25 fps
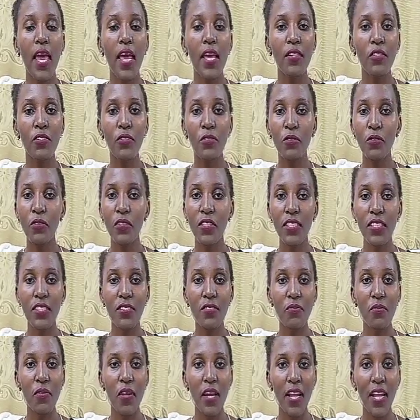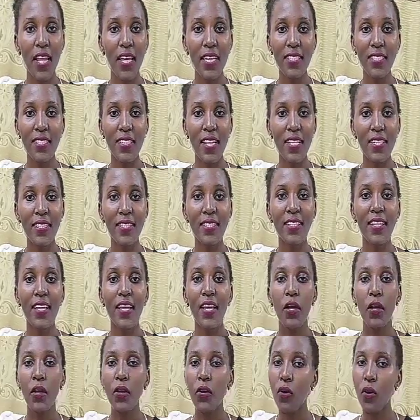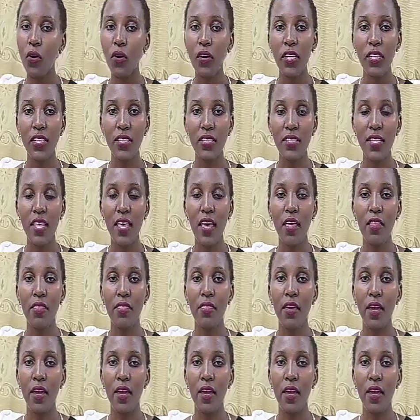and you'll just realize that God is there.